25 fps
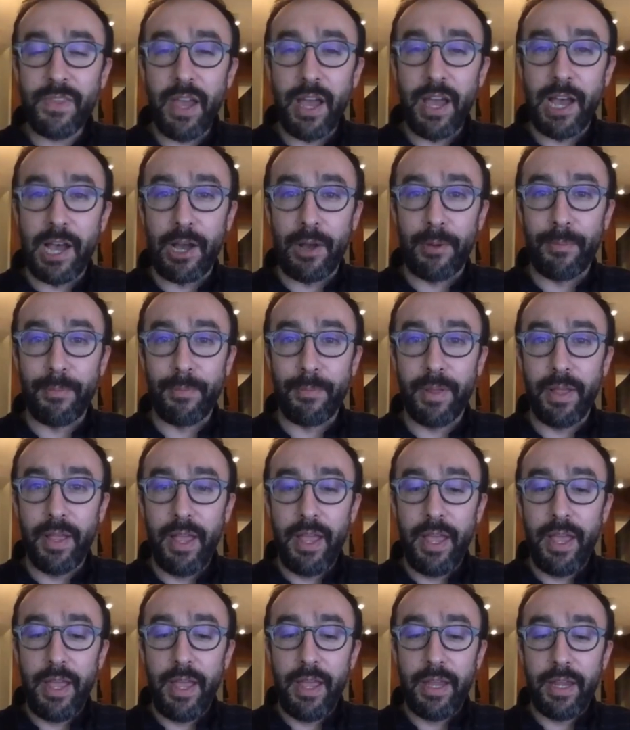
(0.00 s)
um,
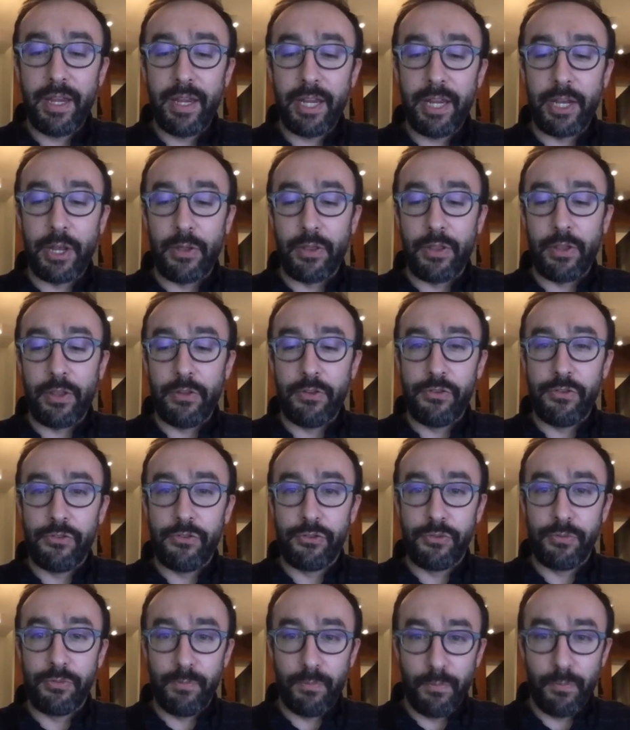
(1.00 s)
you know
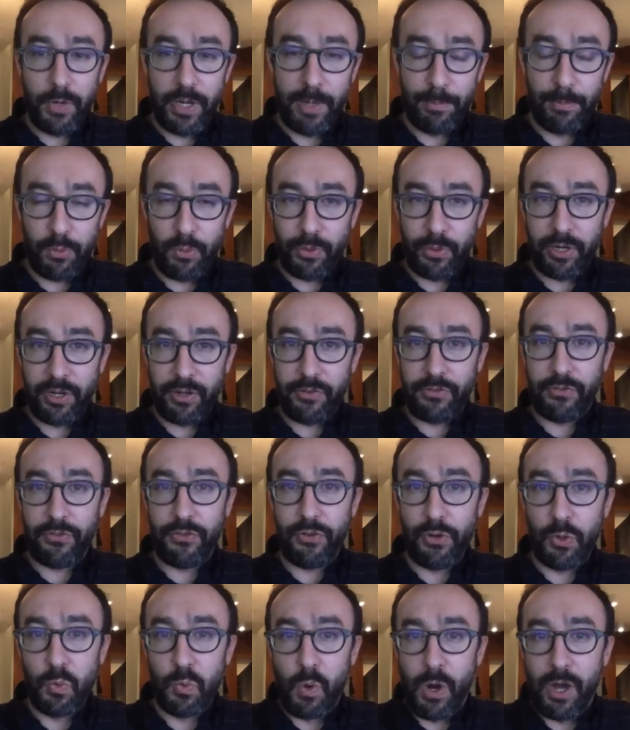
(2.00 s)
employers
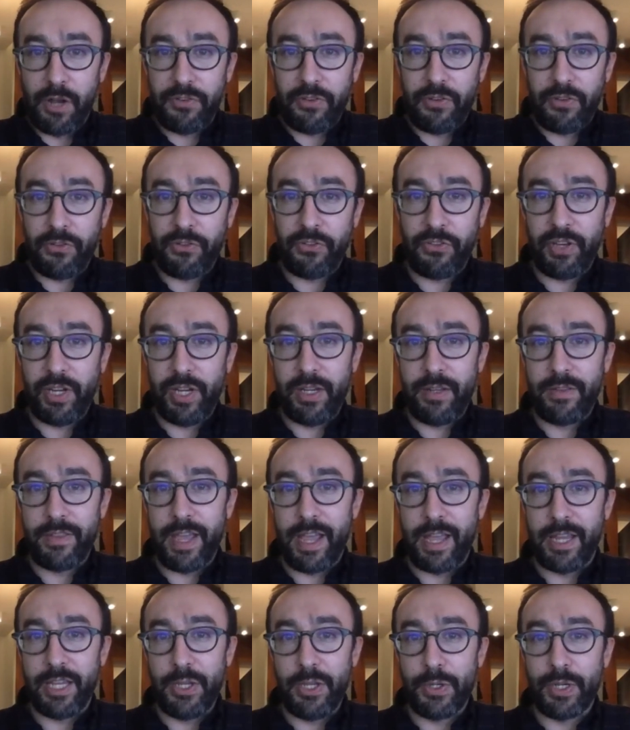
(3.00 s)
do want to see
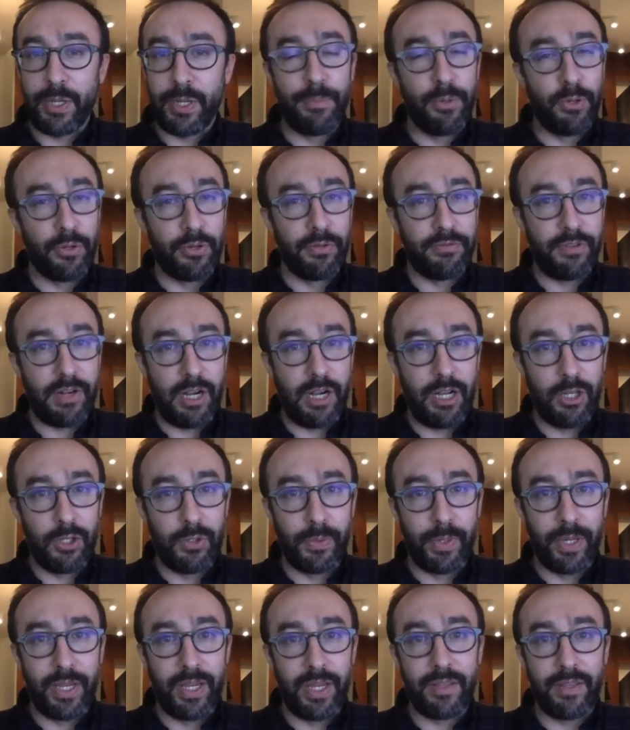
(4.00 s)
that you can build a
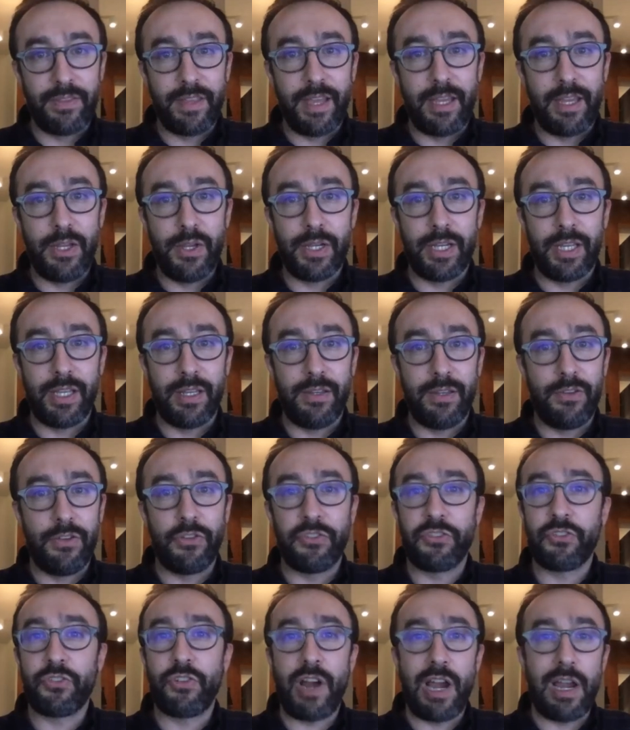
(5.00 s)
following, that you can
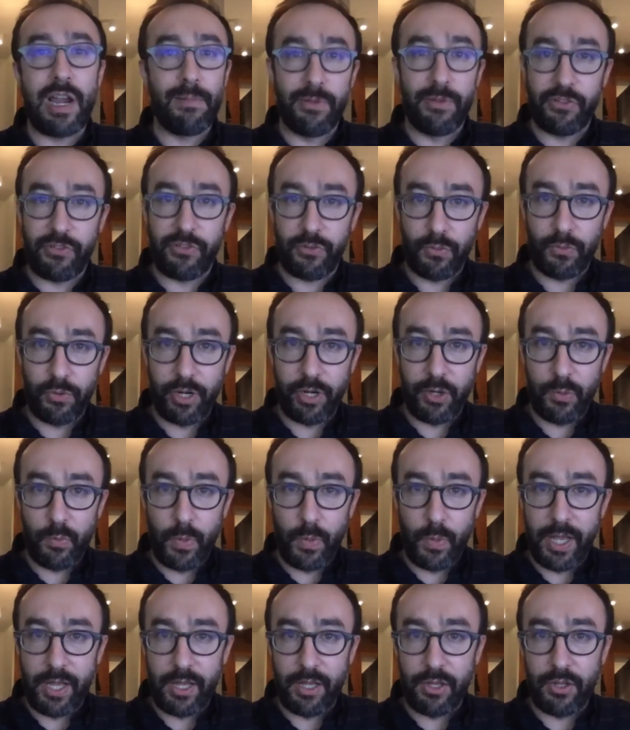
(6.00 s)
describe a story
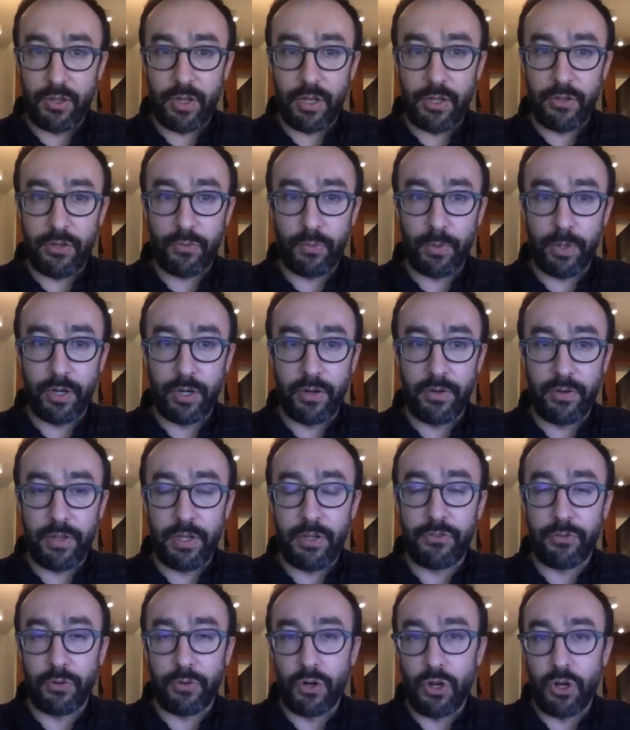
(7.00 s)
well on Twitter.
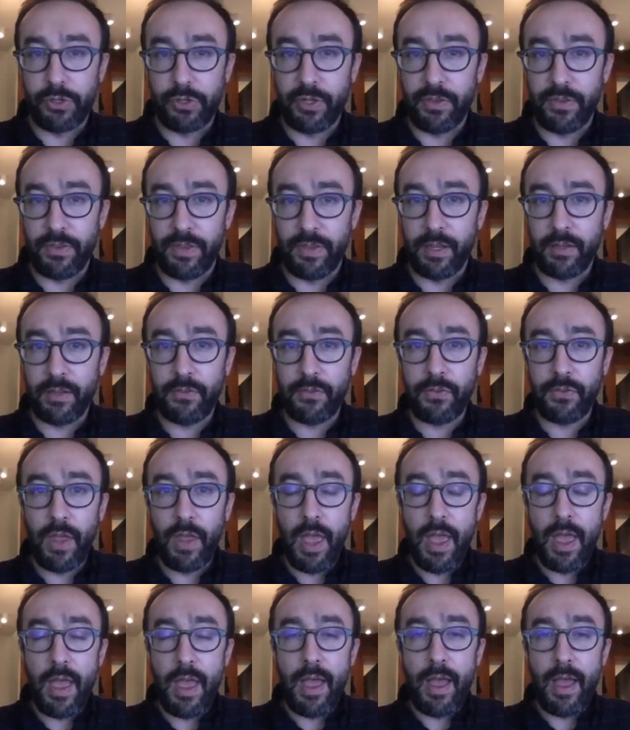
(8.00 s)
These are all good things.
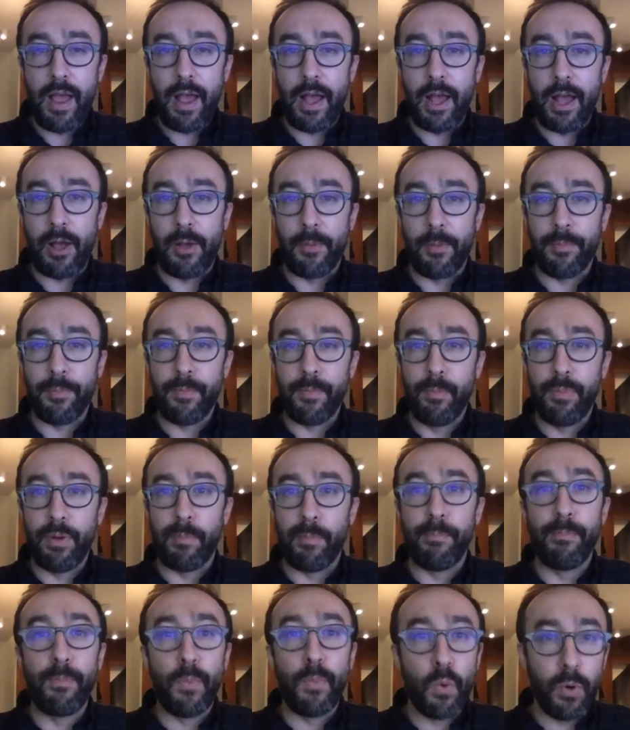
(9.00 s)
Um,
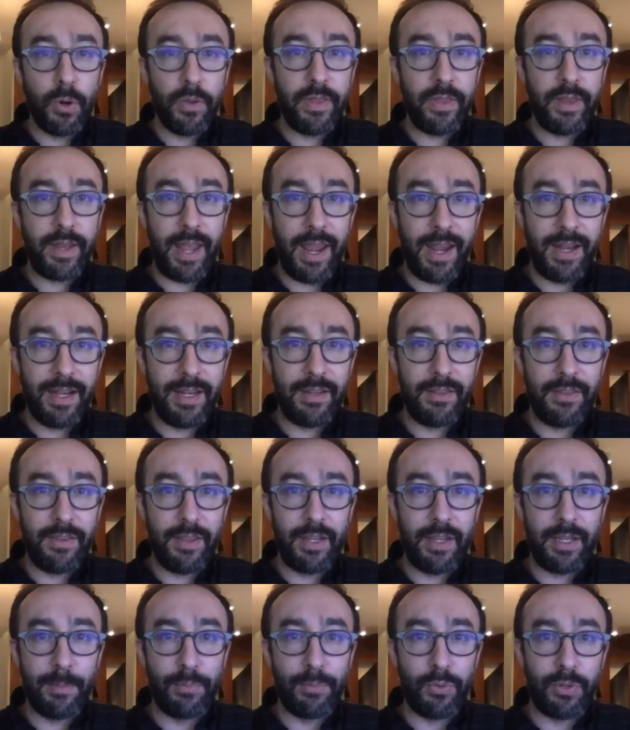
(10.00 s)
but more than
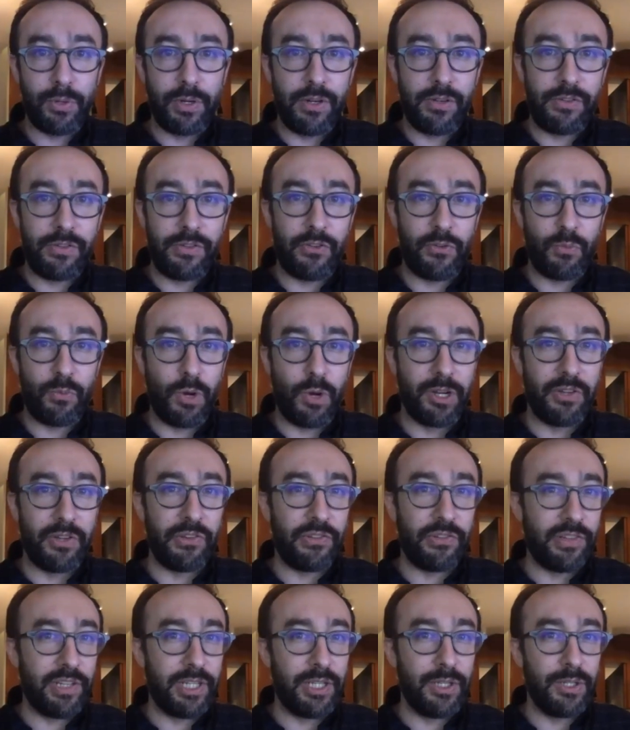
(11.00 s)
anything, employers just want
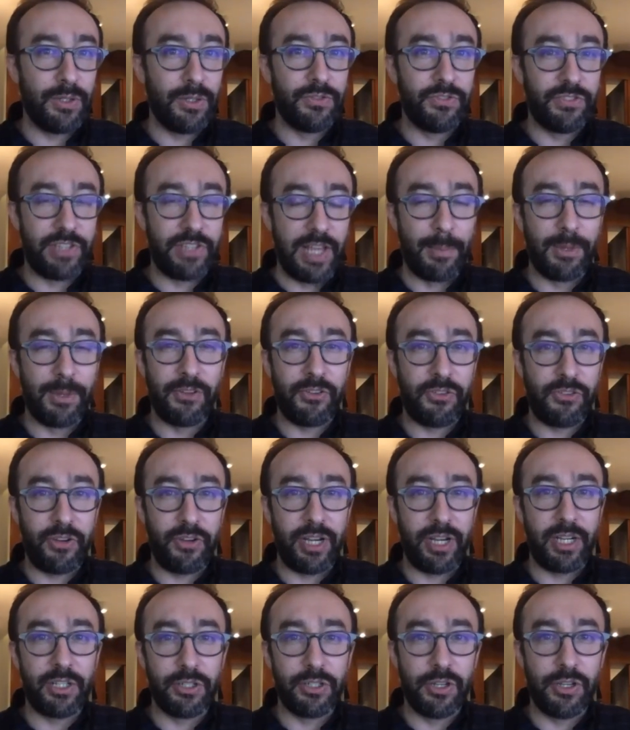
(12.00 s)
to see you
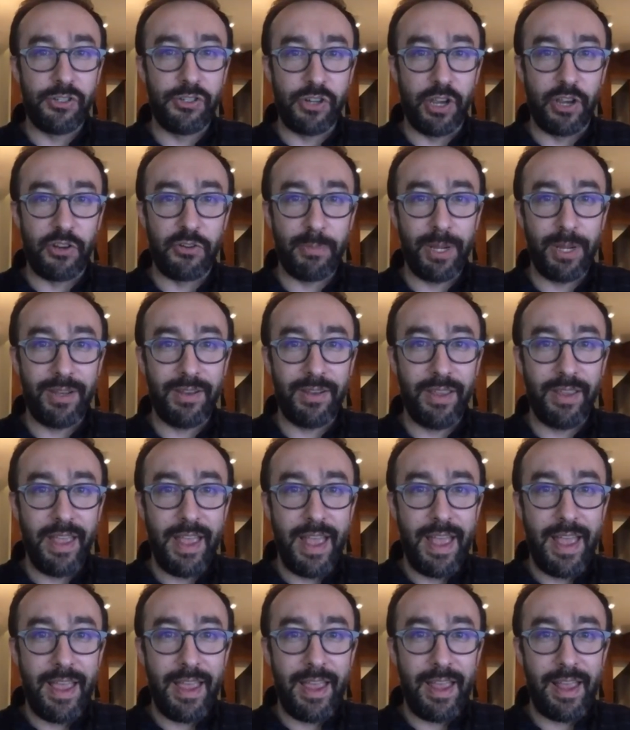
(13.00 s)
demonstrate good judgment.
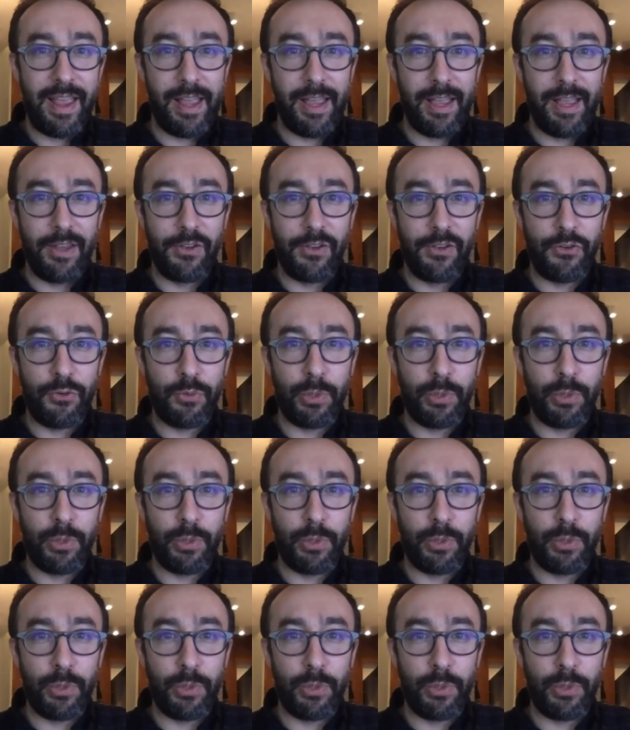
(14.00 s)
And